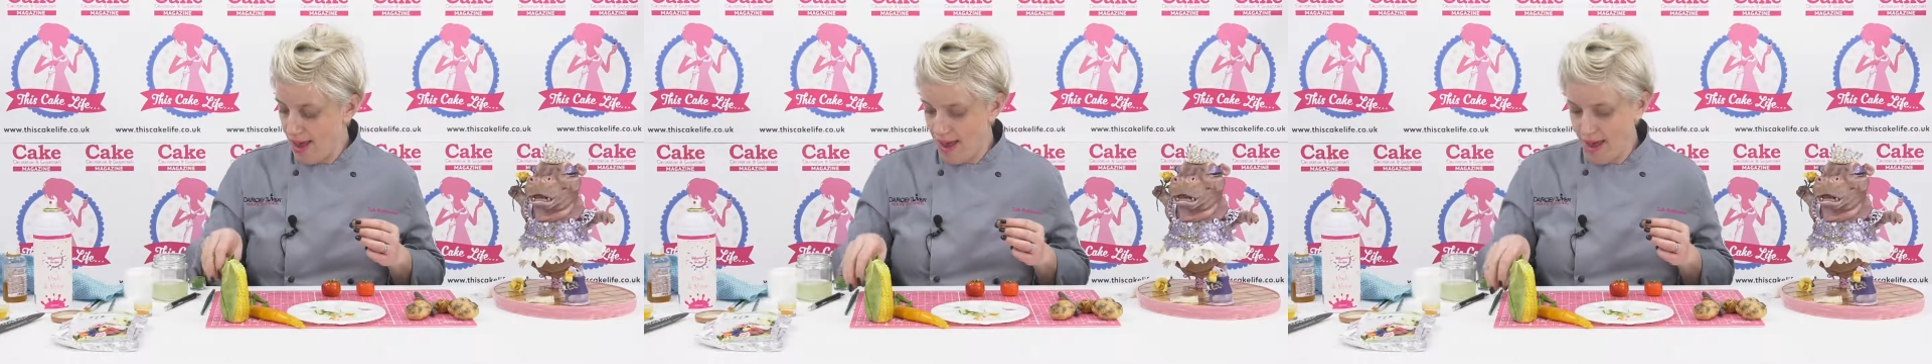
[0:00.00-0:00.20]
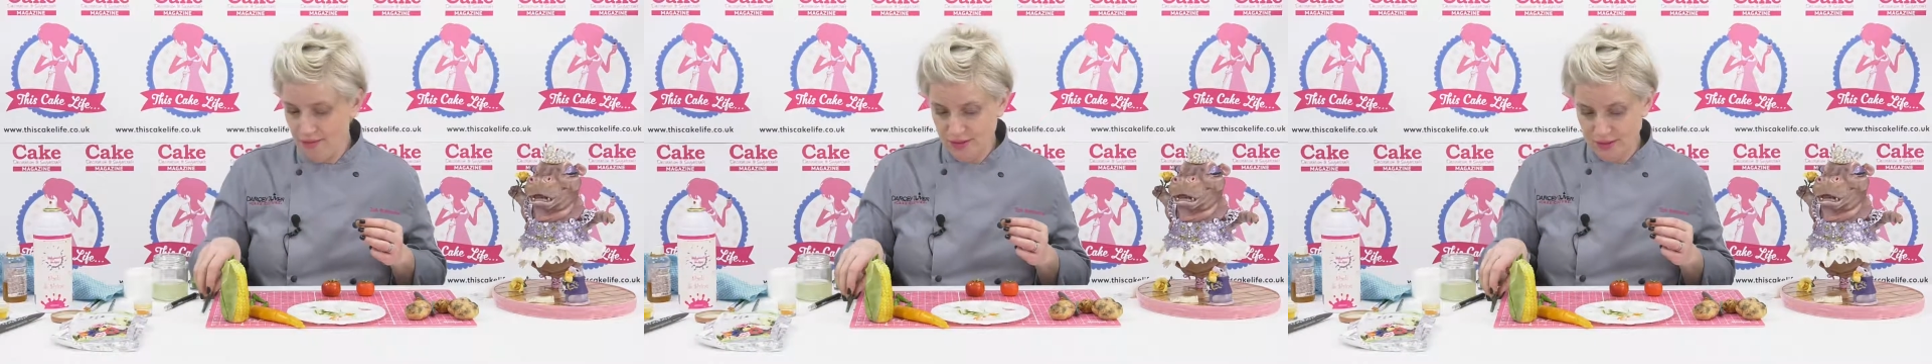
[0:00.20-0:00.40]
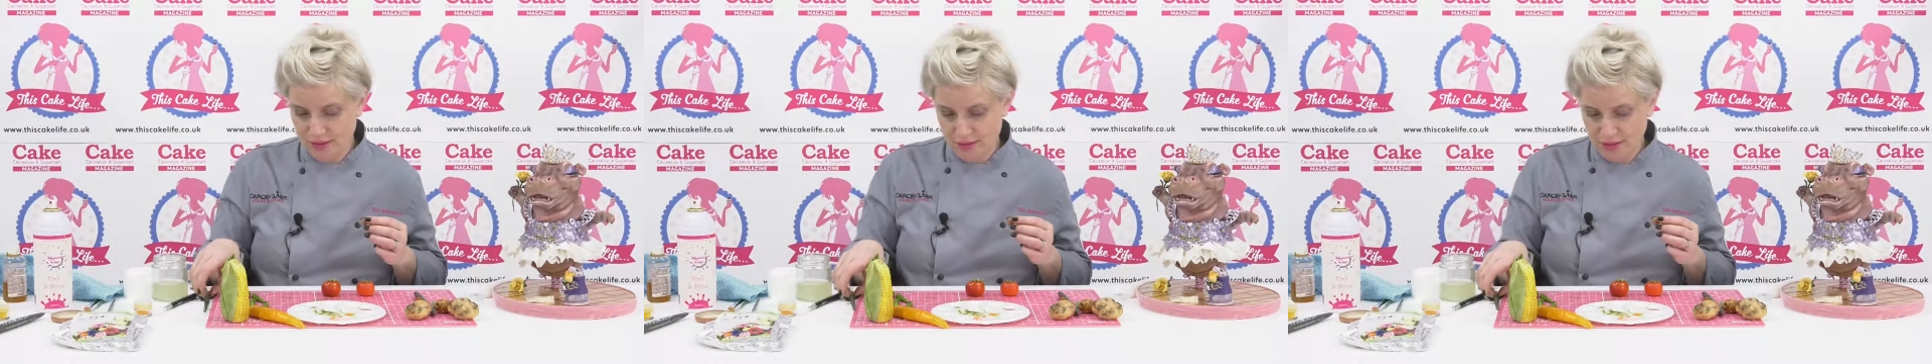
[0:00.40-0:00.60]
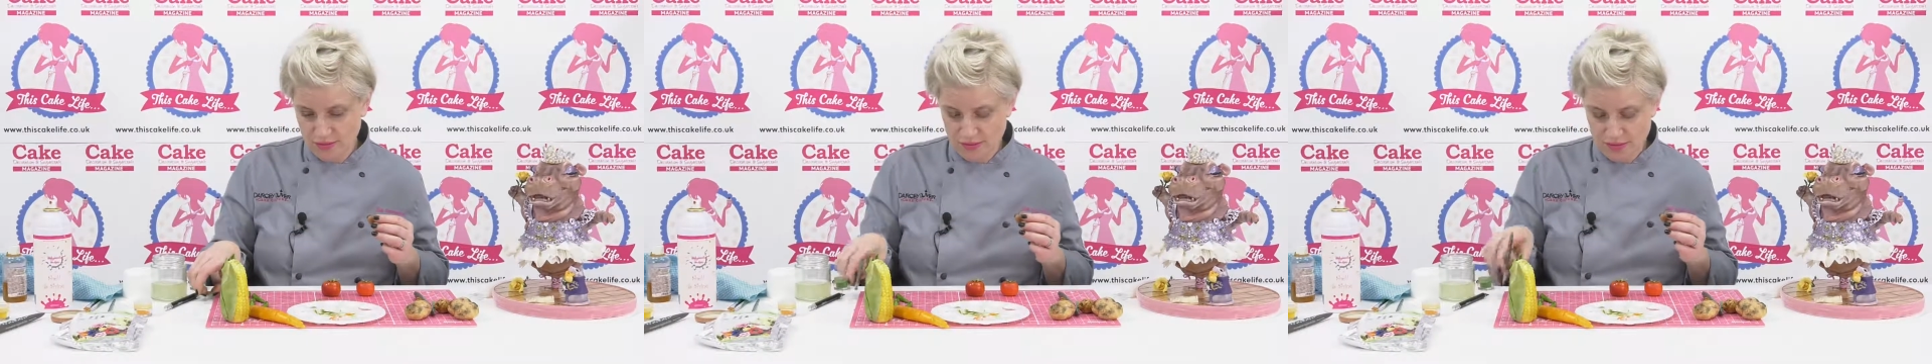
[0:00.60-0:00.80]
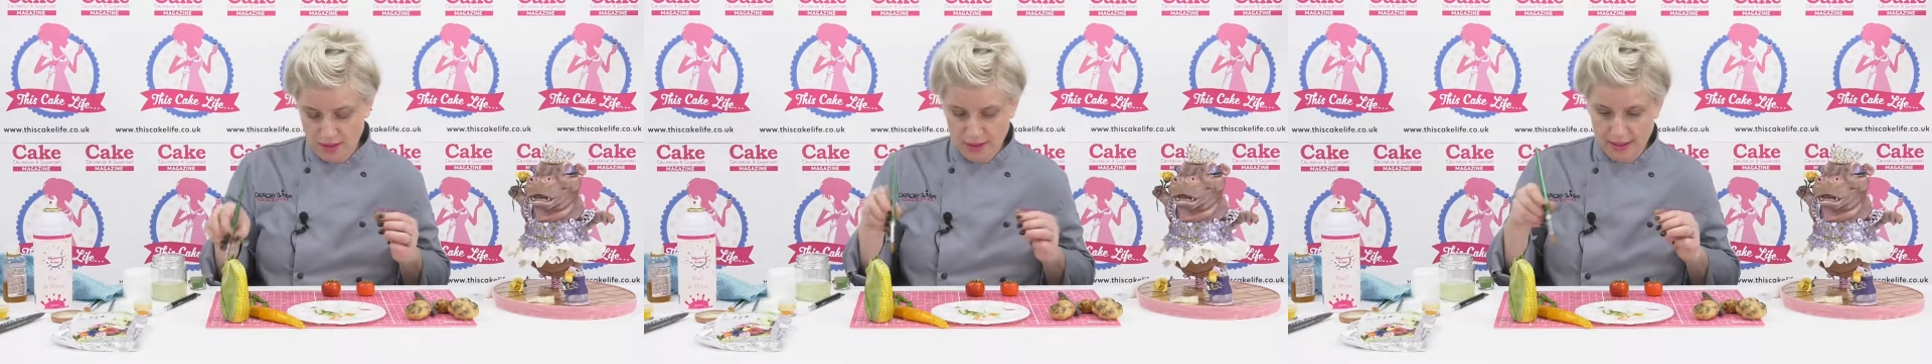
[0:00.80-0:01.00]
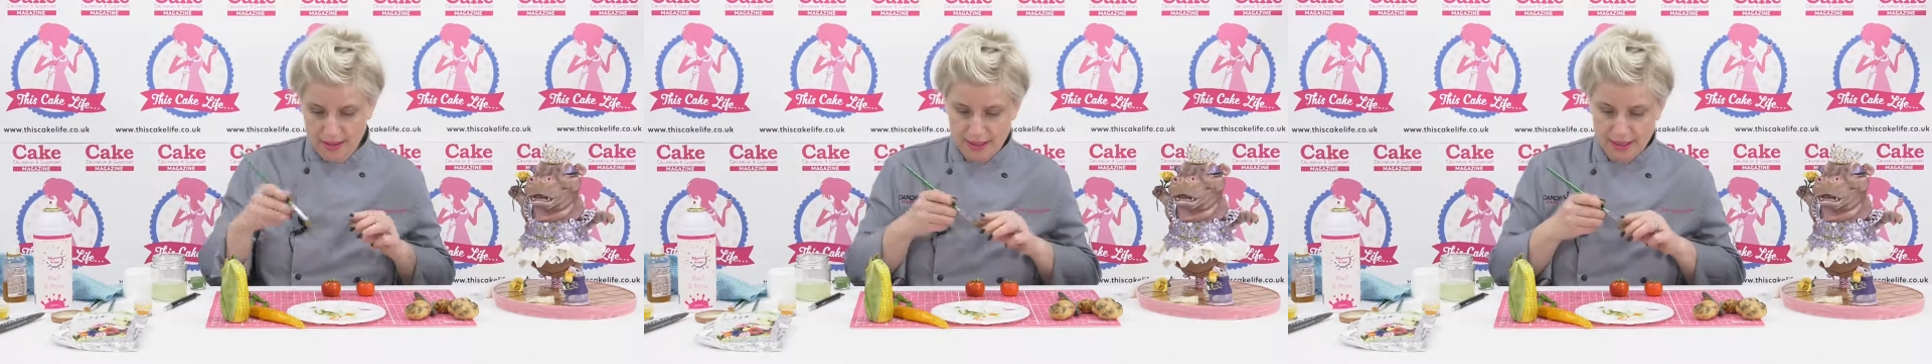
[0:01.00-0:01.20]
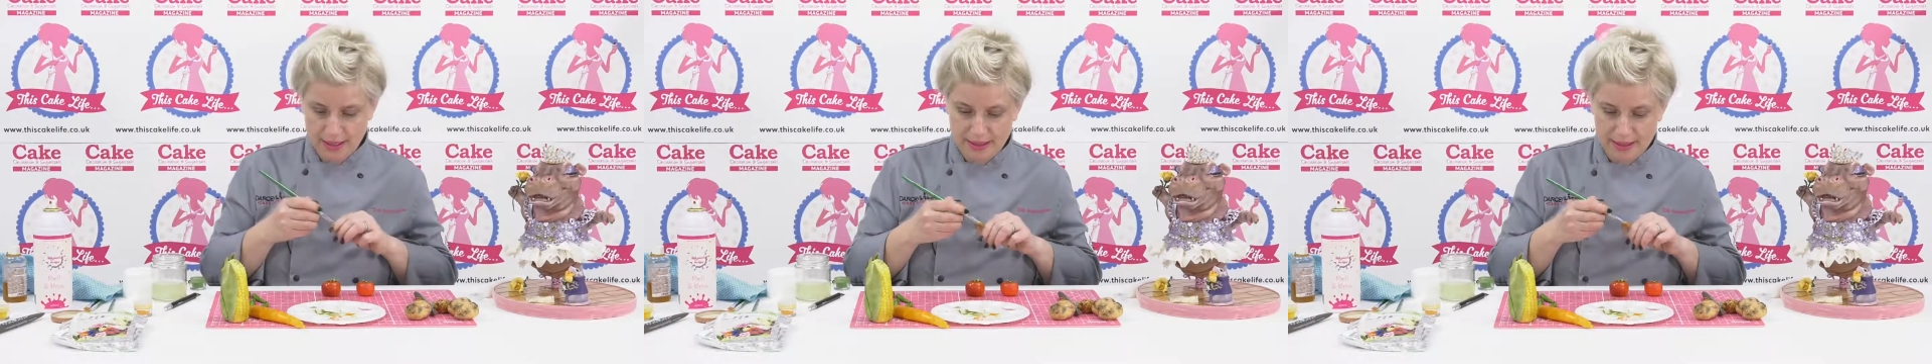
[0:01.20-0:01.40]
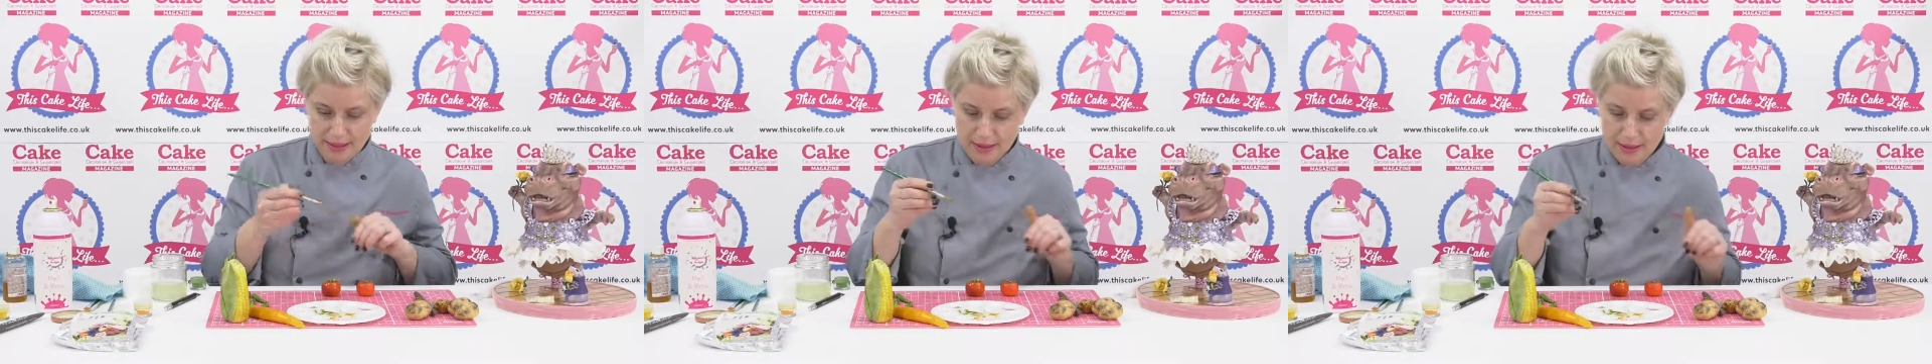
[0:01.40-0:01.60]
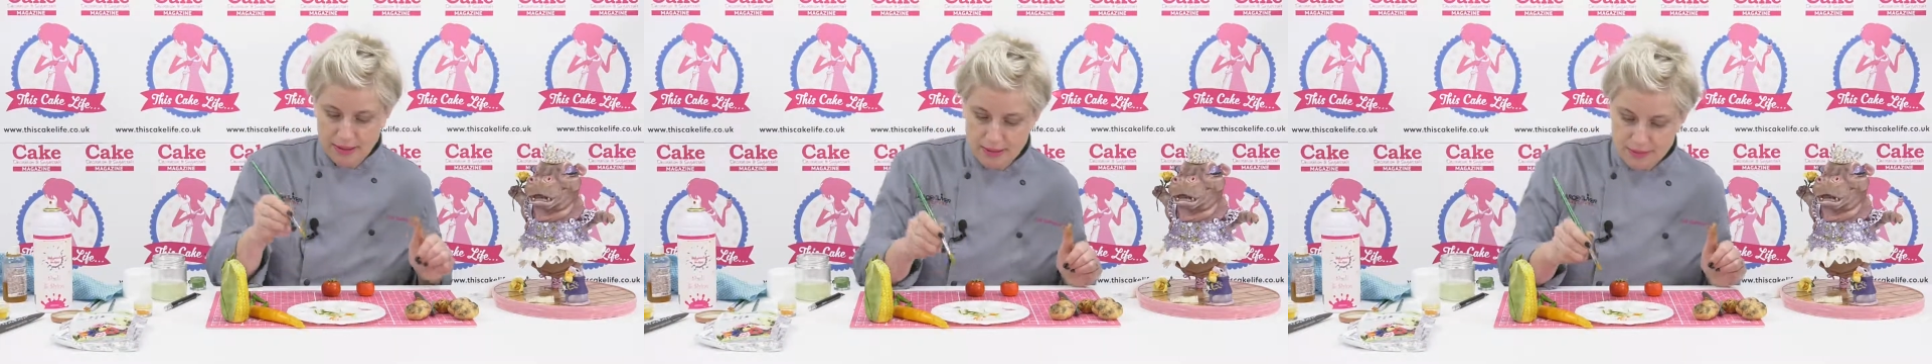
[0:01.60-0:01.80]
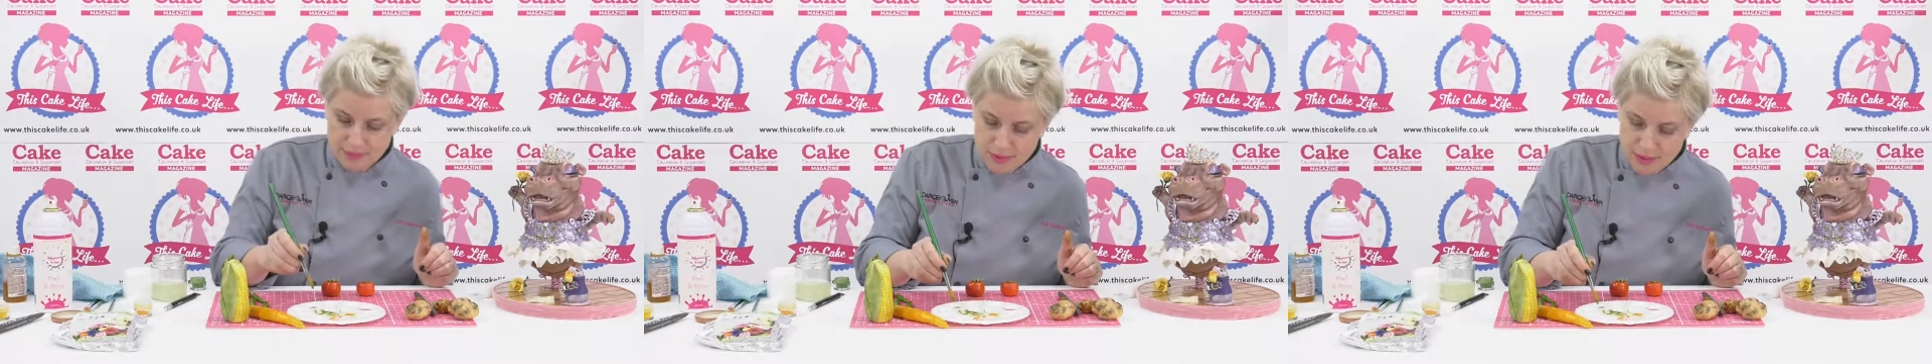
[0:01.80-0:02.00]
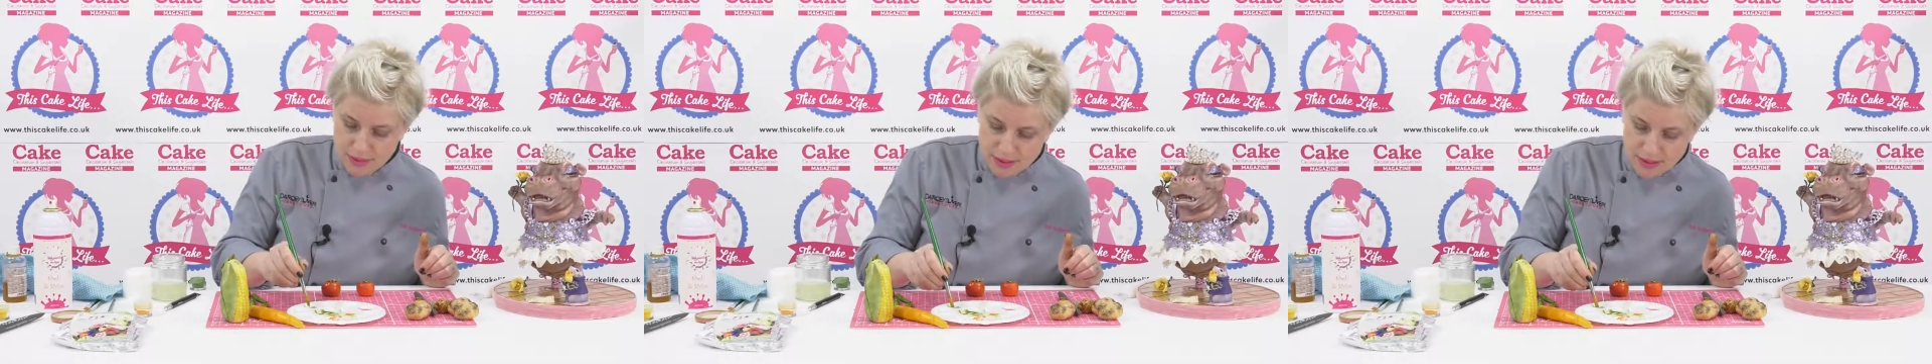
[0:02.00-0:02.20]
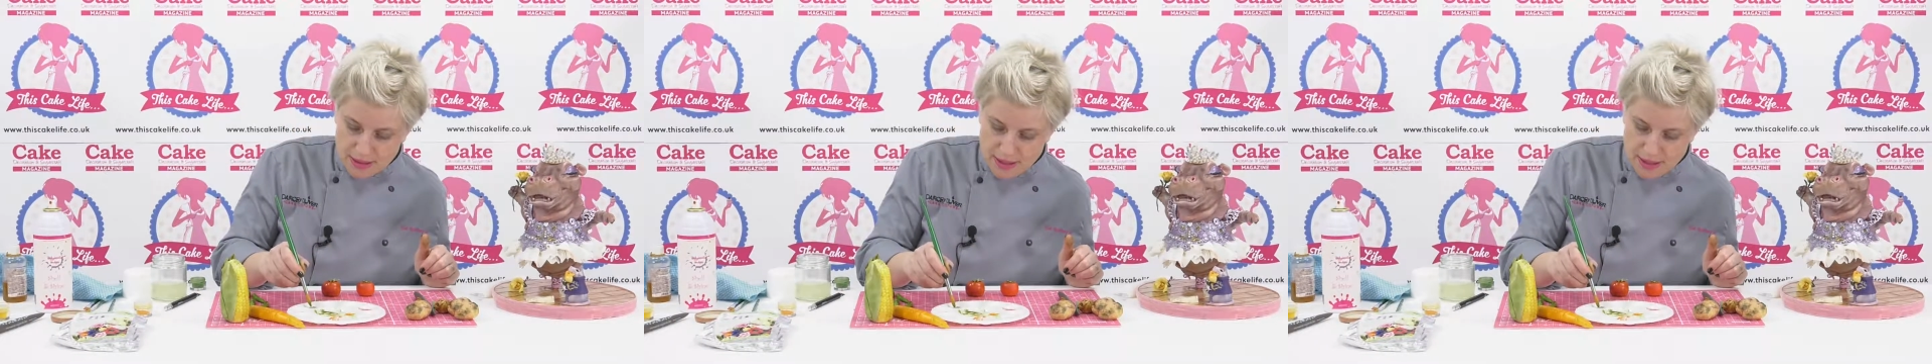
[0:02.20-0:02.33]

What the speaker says: ever so slightly. I'm going to